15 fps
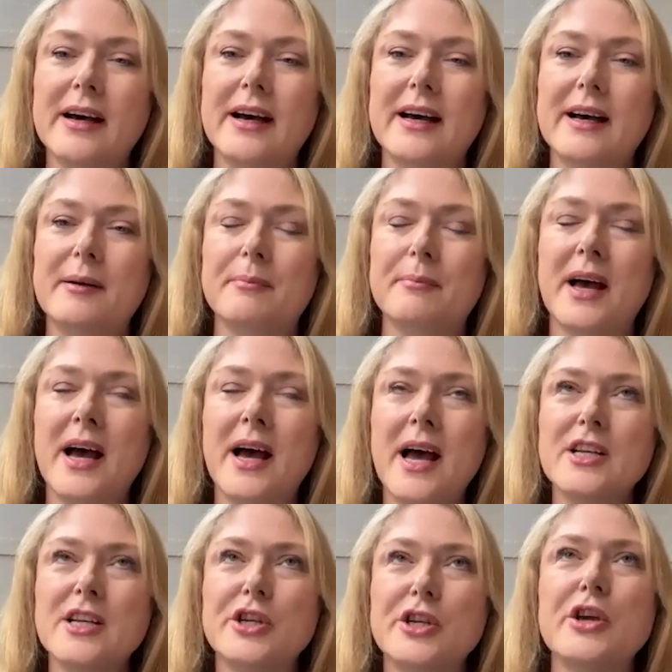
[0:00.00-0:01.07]

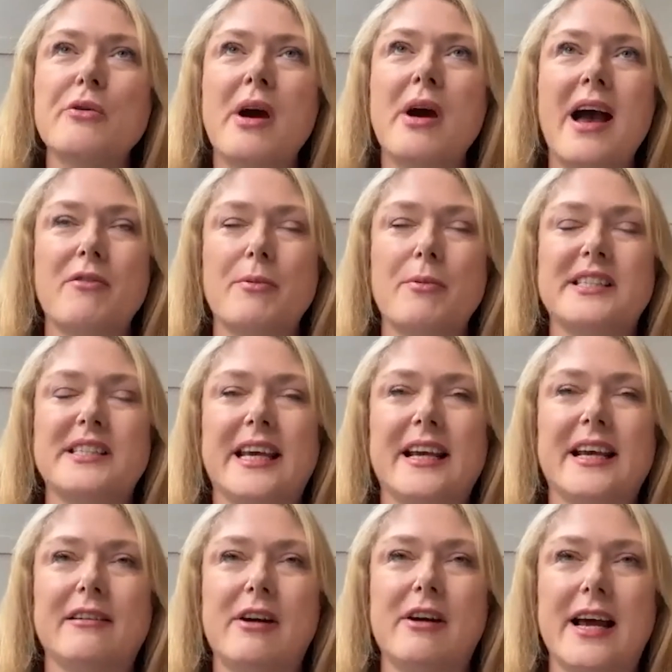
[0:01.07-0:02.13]
Do you have a
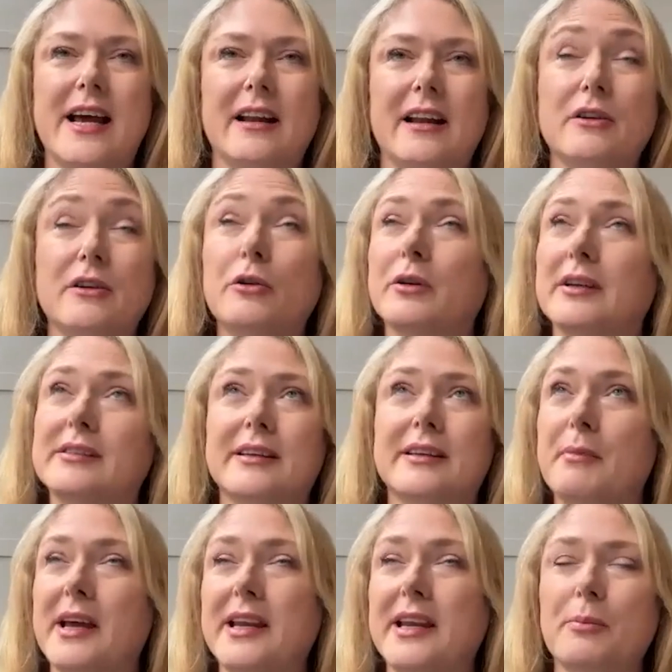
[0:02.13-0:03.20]
particular airline? Not necessarily,
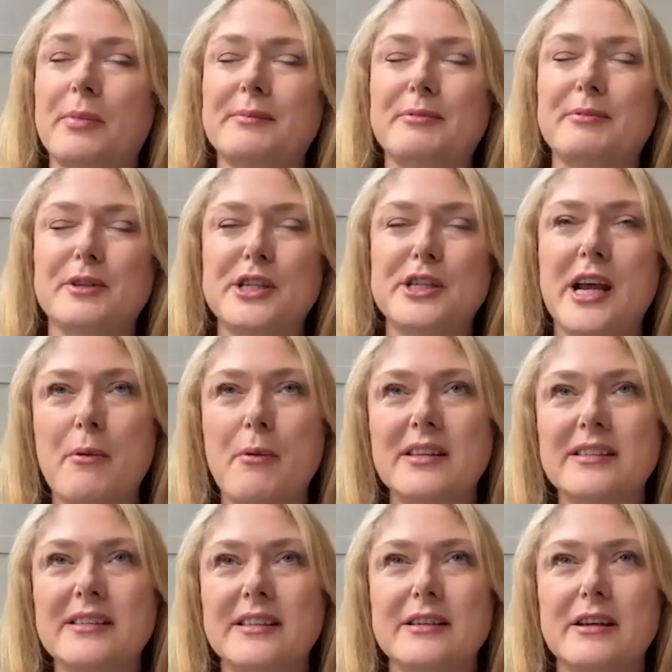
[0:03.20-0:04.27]
it may not be British
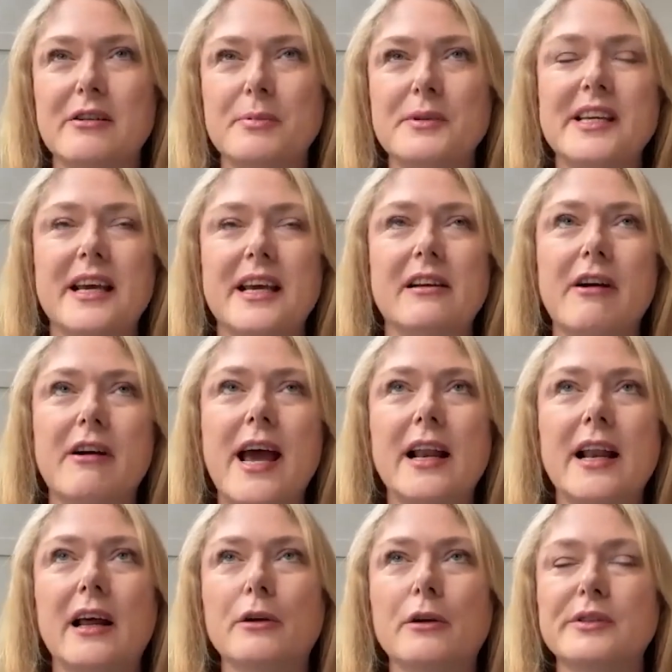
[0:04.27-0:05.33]
Airways. Is there a particular
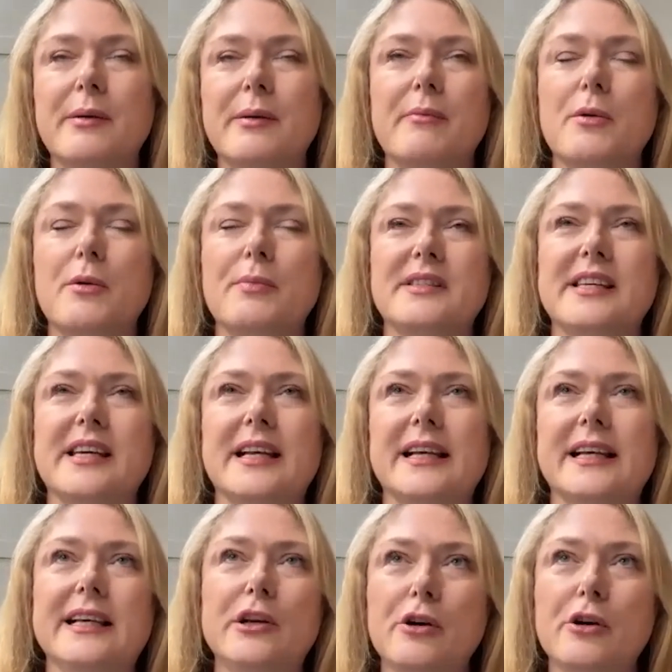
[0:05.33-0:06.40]
airline or something you
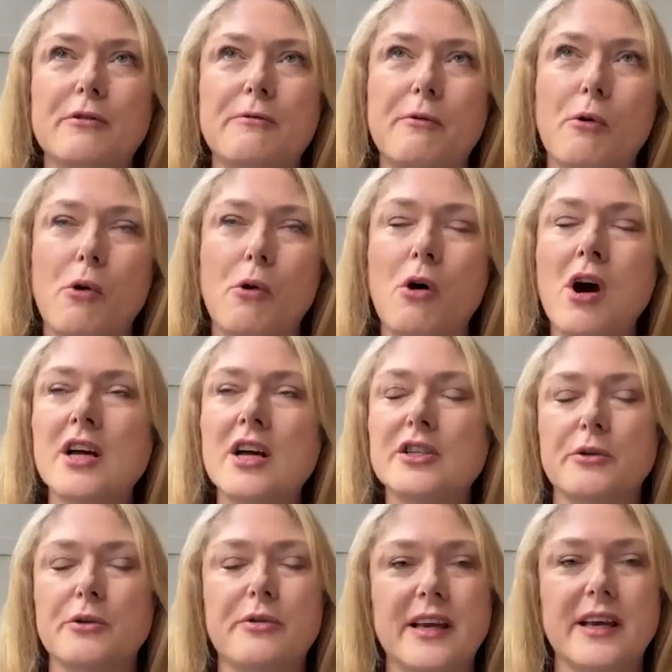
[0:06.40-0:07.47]
particularly look for?
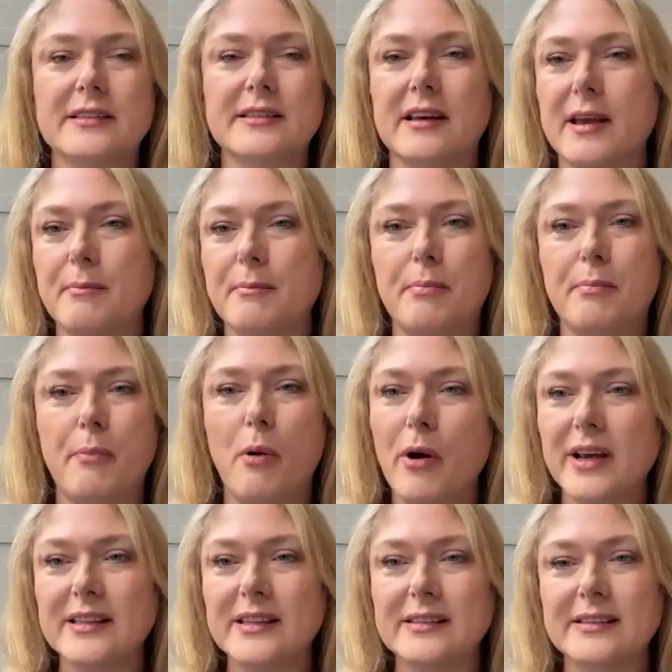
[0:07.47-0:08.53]
Do things like
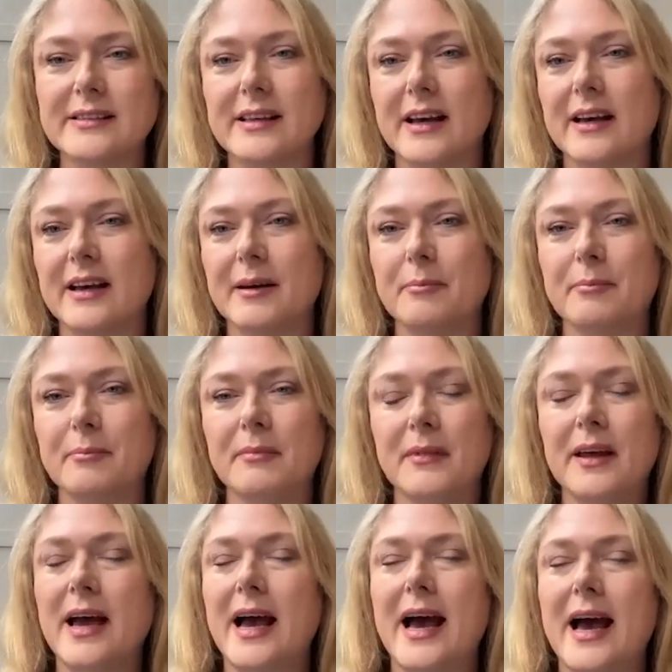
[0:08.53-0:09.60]
points and
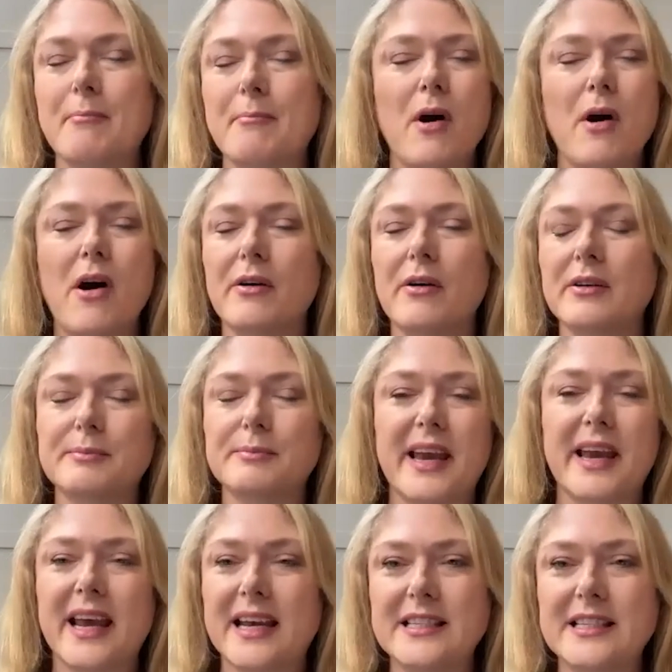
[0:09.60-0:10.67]
miles
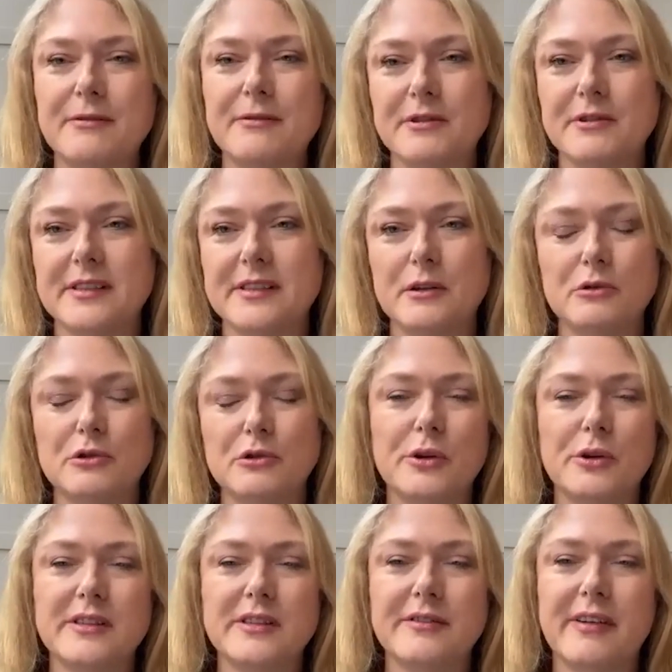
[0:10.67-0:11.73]
make any difference in your
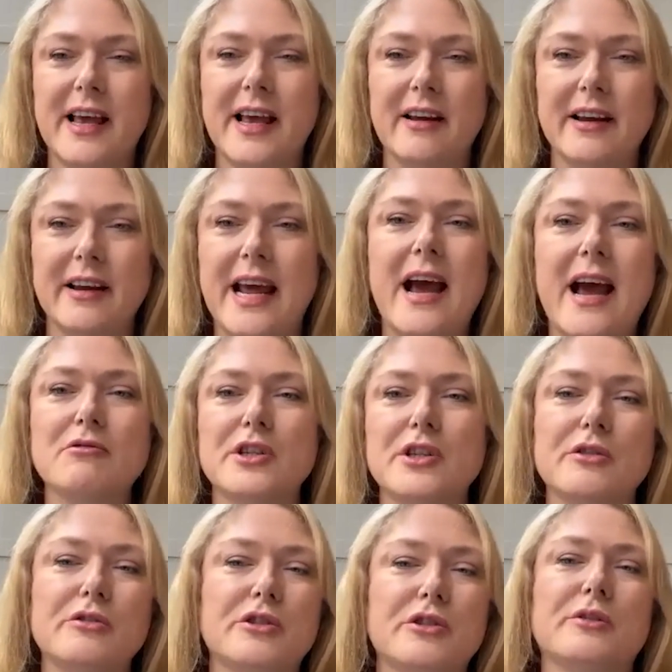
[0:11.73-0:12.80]
choice of airline? How do
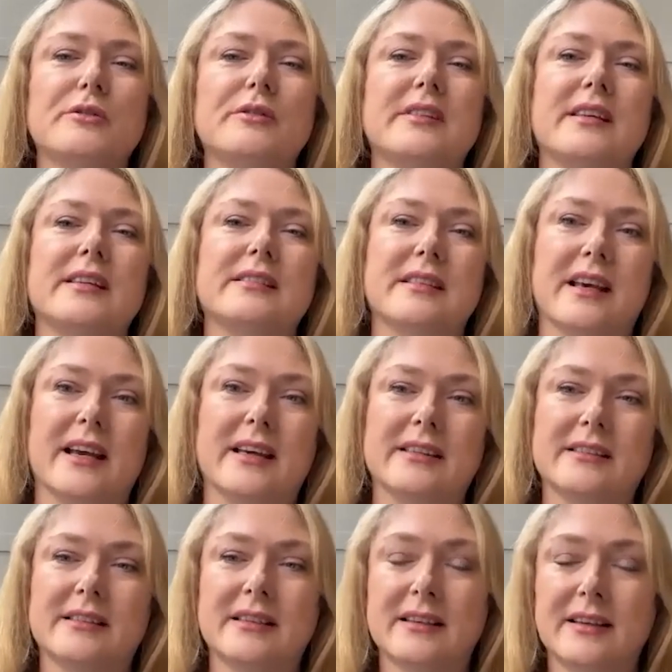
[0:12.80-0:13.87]
you choose these
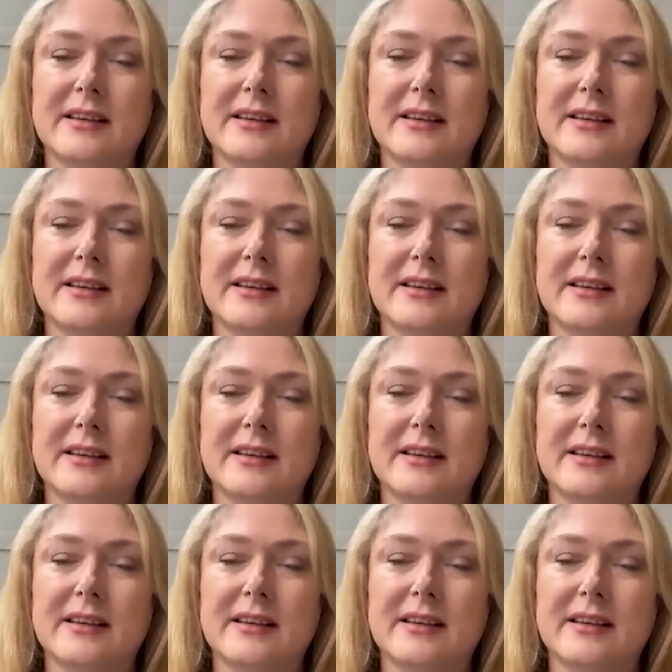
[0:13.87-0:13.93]
things?